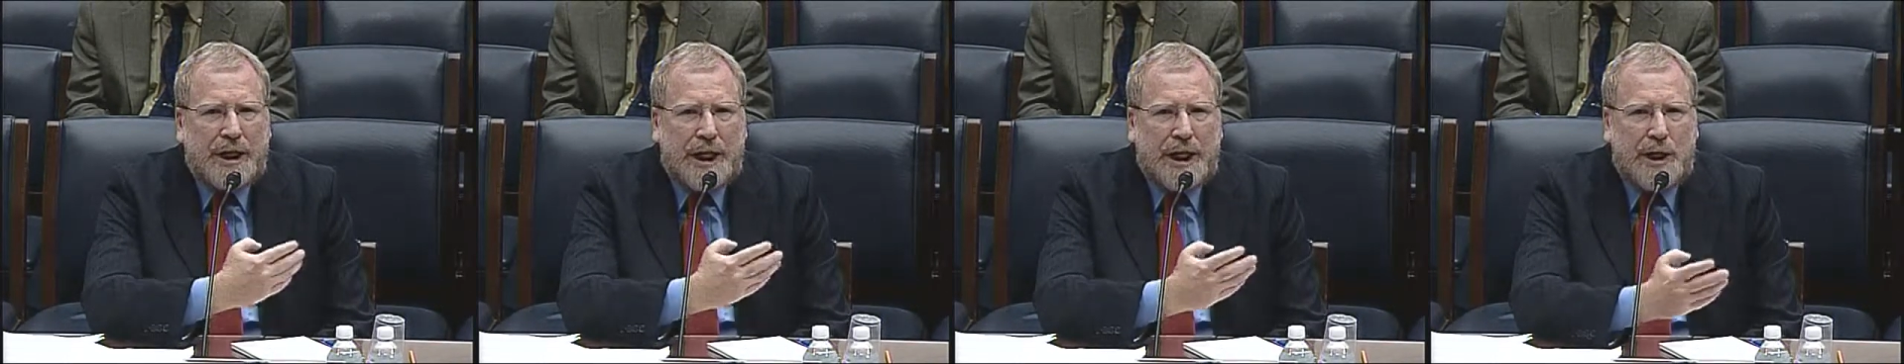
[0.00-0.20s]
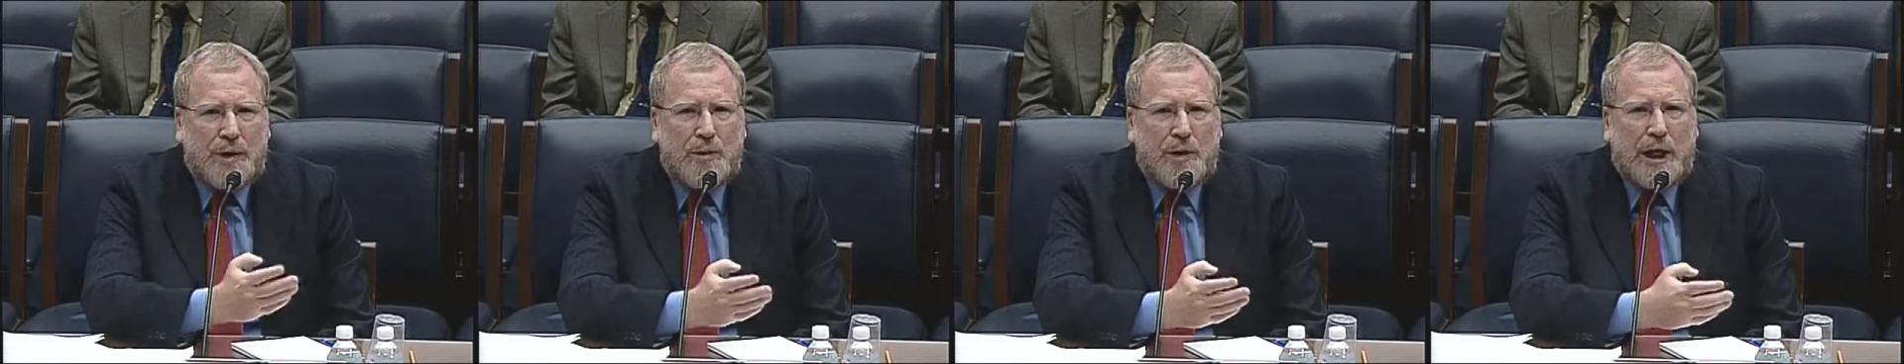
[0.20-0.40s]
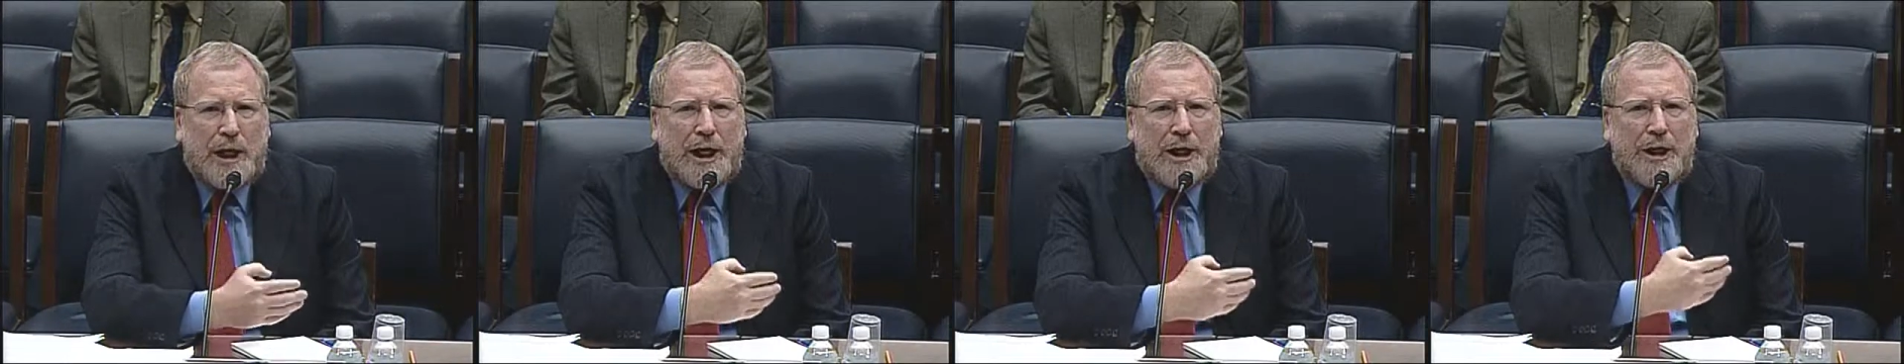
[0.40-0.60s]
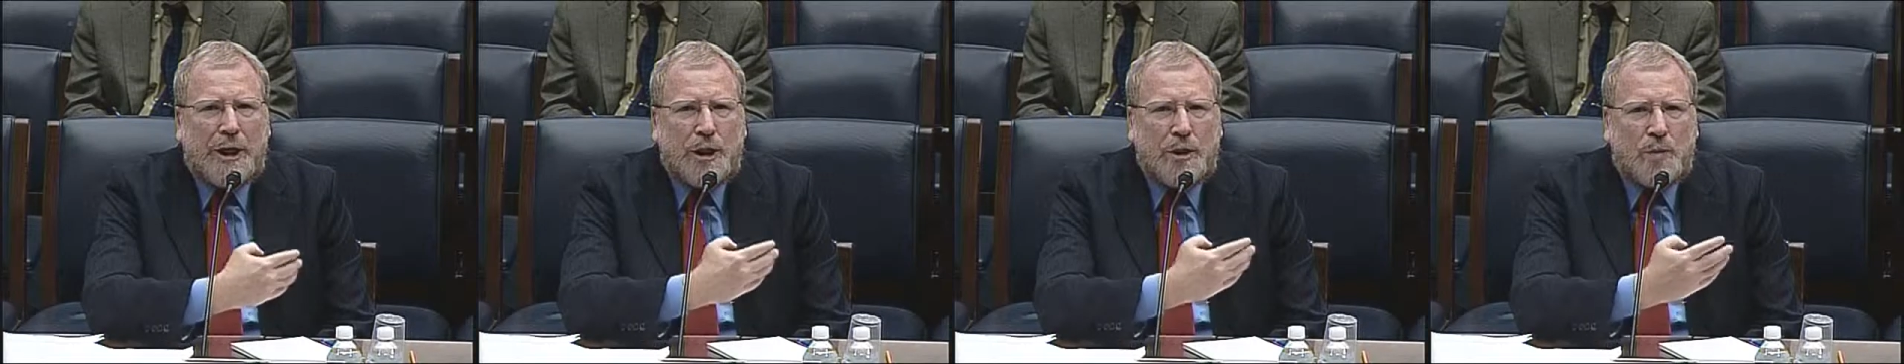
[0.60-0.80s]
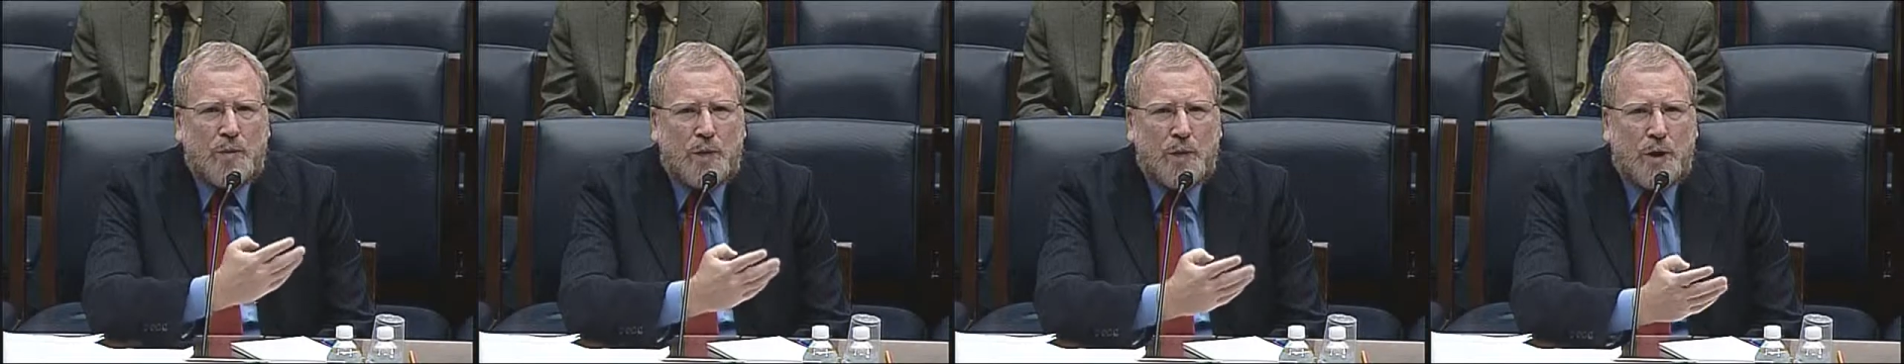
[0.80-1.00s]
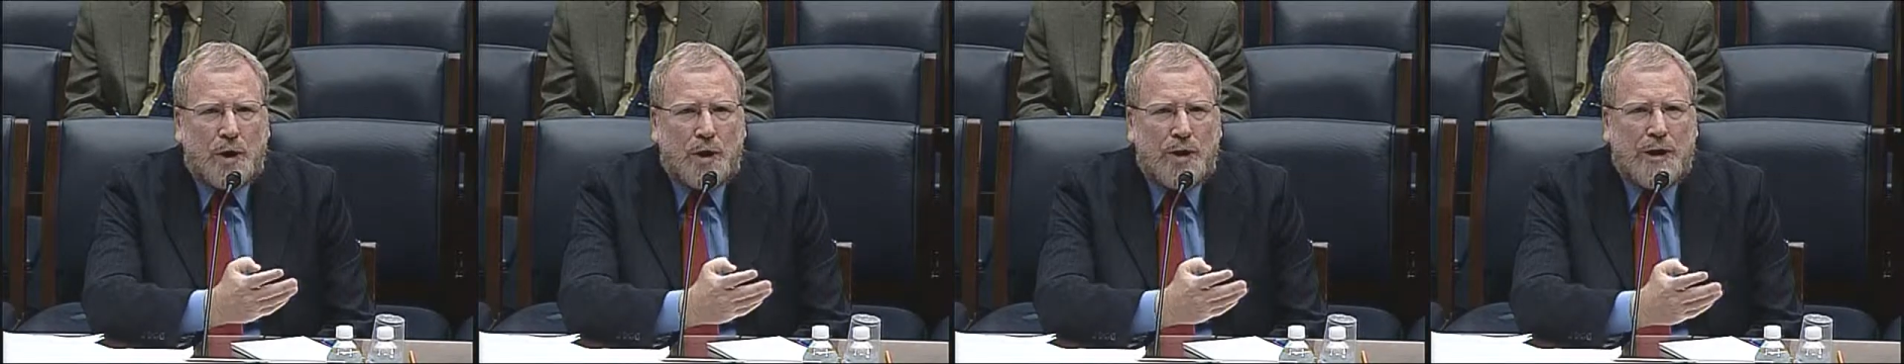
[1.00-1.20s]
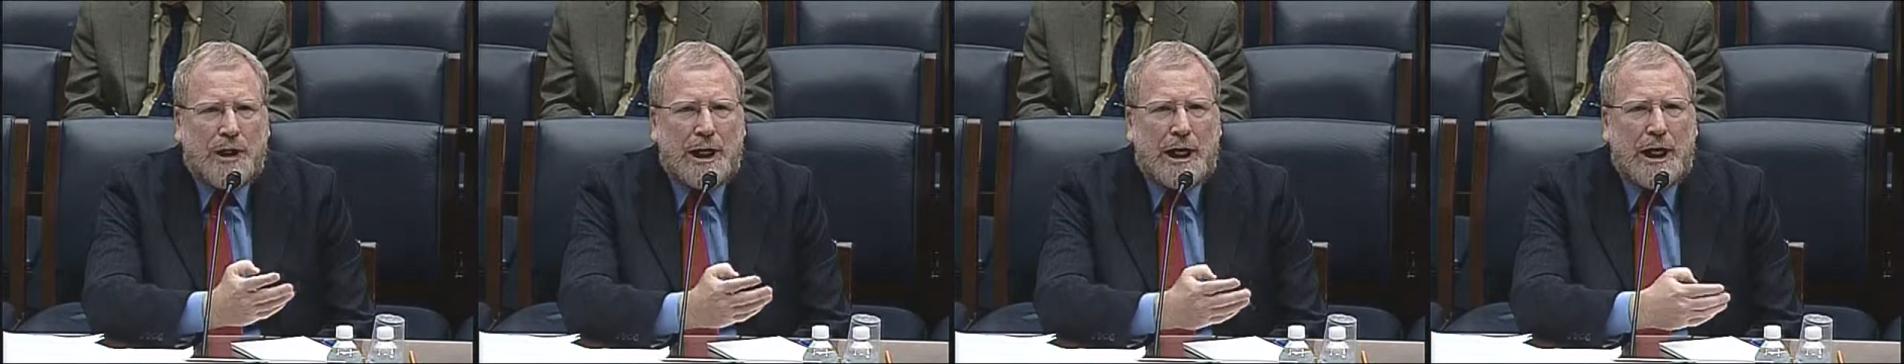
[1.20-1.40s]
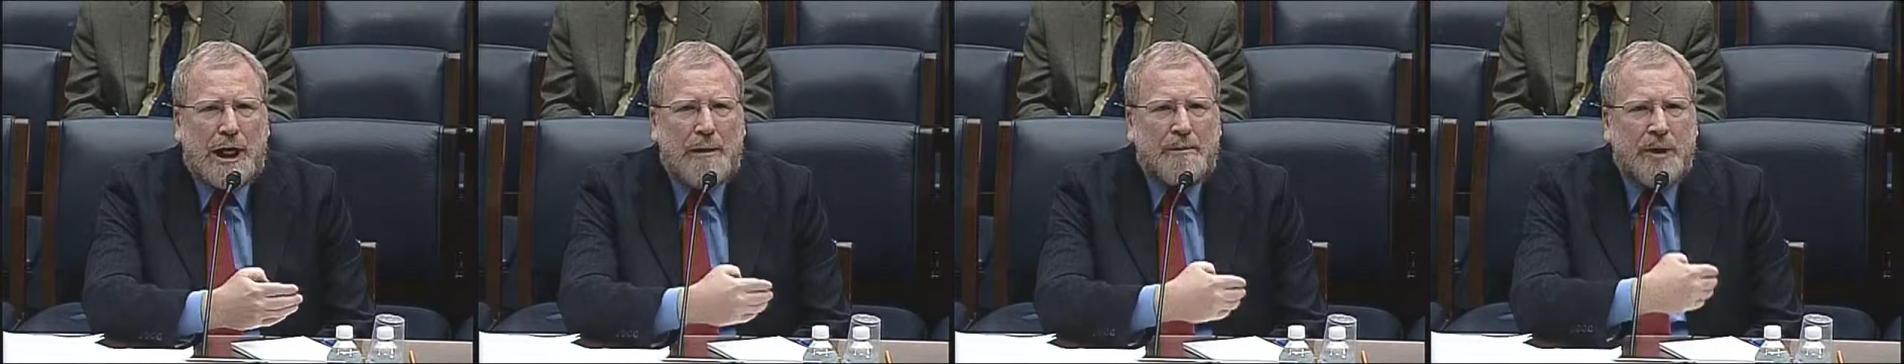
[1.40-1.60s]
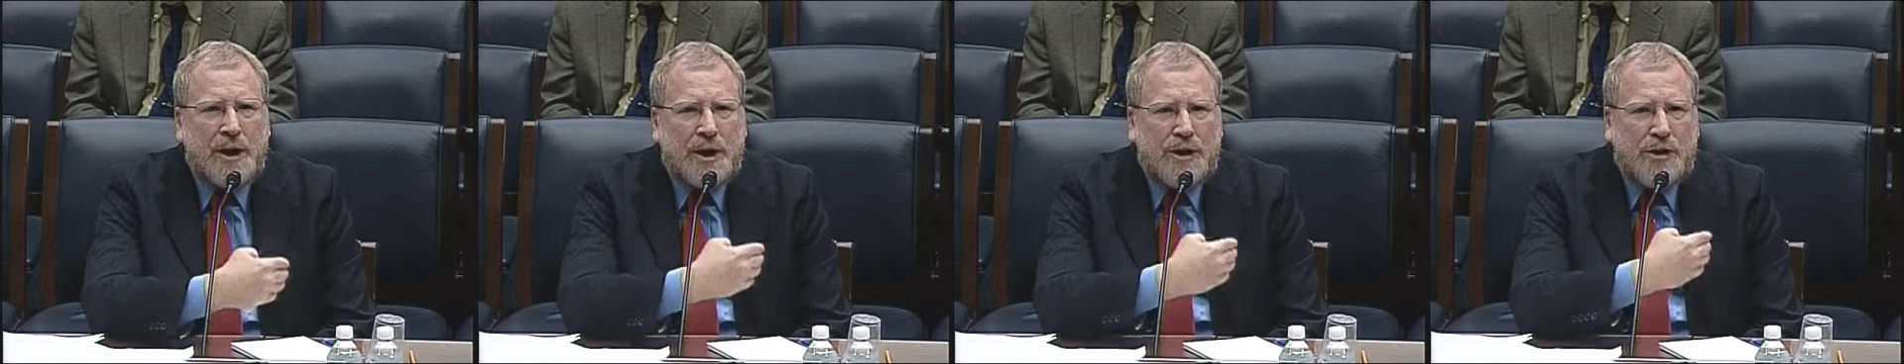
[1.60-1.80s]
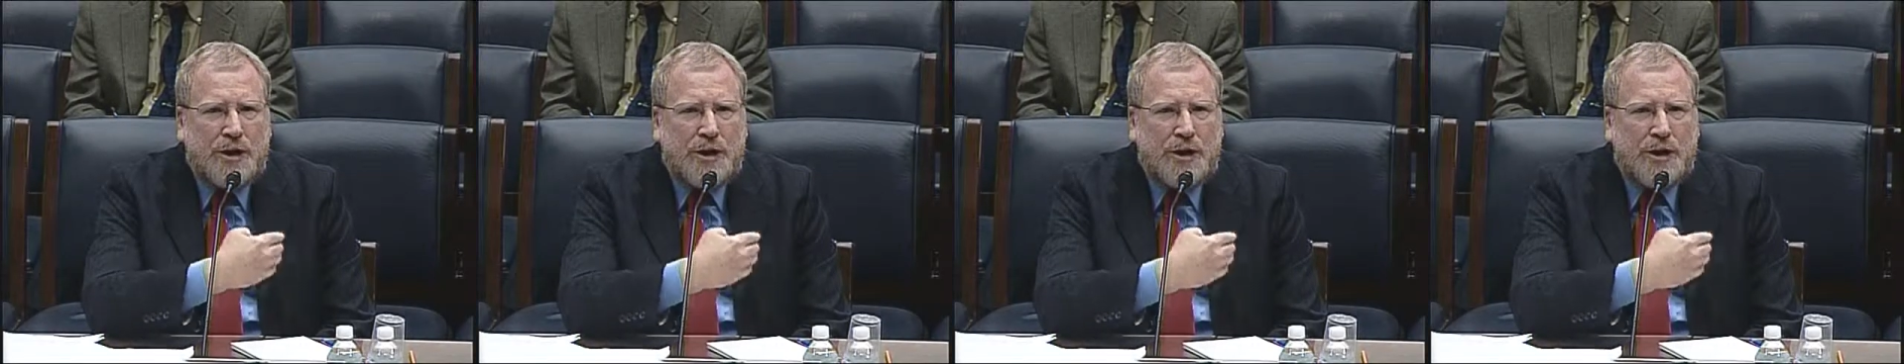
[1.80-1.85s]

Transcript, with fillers: Enron and WorldCom,